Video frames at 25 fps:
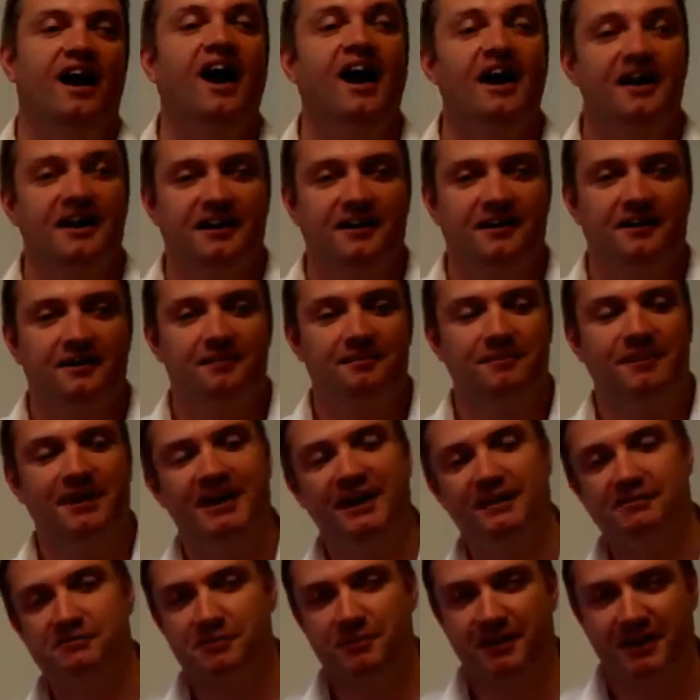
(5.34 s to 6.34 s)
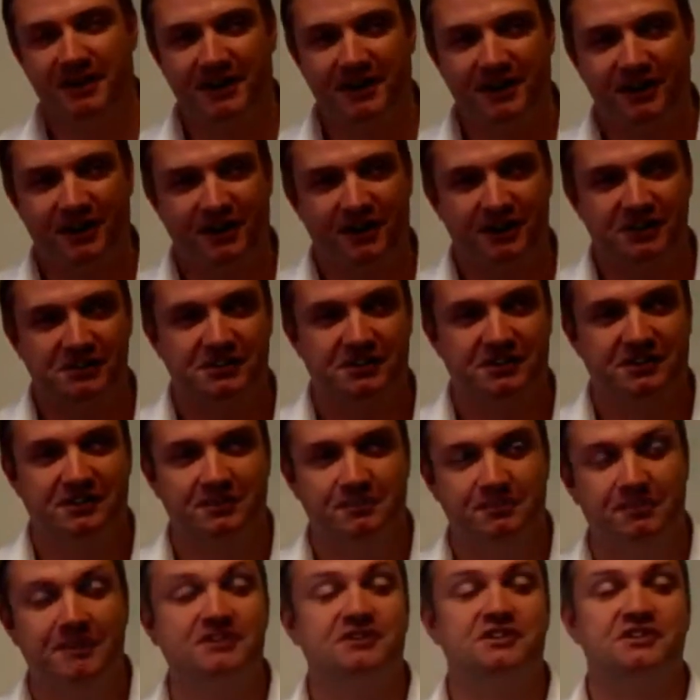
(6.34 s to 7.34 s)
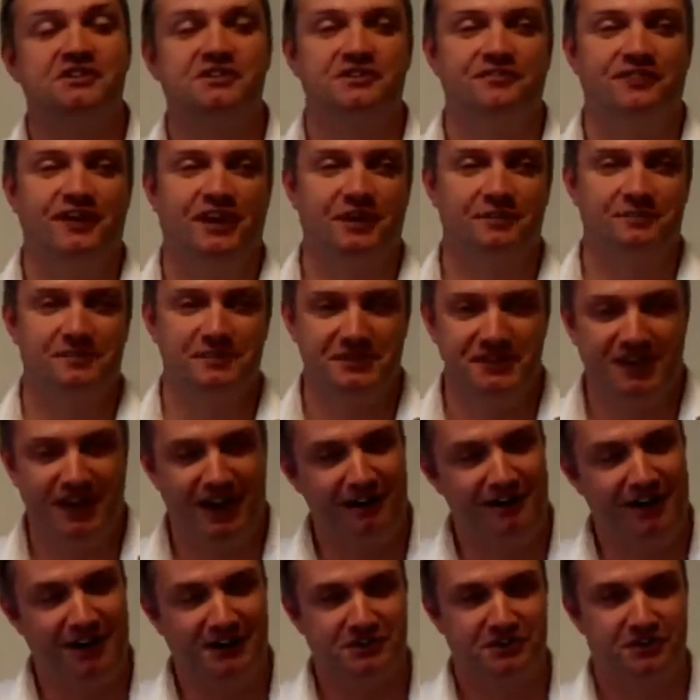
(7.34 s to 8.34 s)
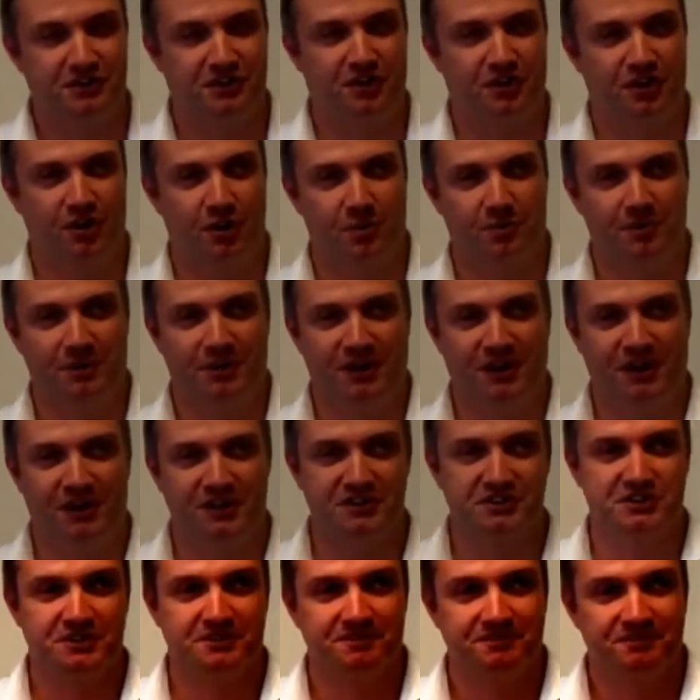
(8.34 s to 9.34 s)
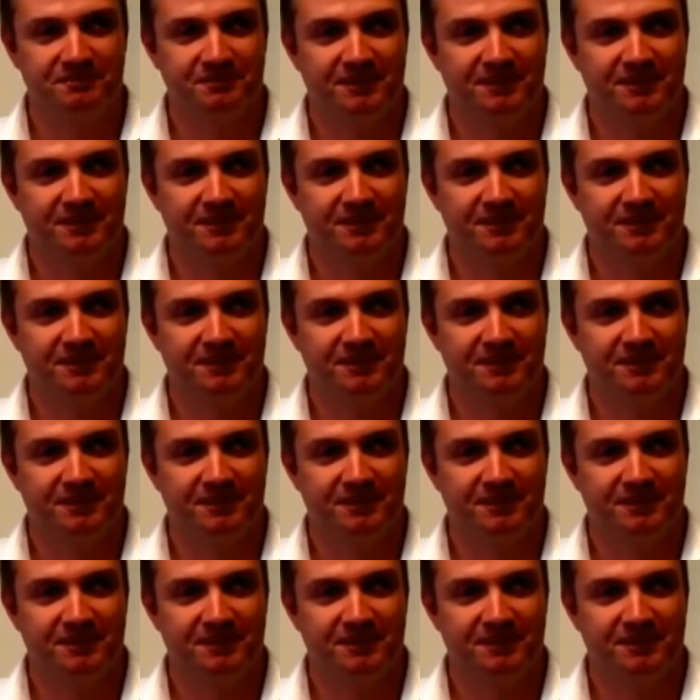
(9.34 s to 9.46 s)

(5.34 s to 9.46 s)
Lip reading: Hi, my name's Barry Corliss, Business Development Director at Global Knowledge.